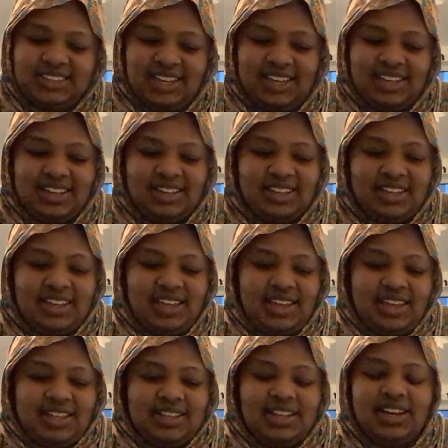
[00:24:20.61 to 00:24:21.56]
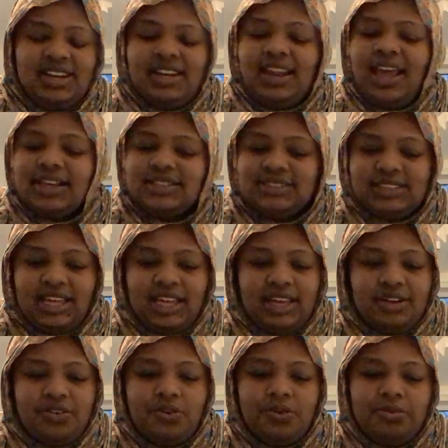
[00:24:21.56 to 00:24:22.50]
Like, then the next
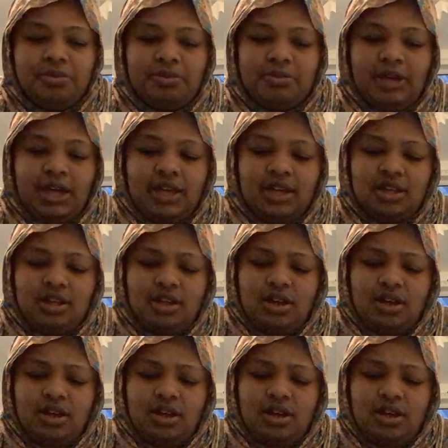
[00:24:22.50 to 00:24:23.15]
day he called me back.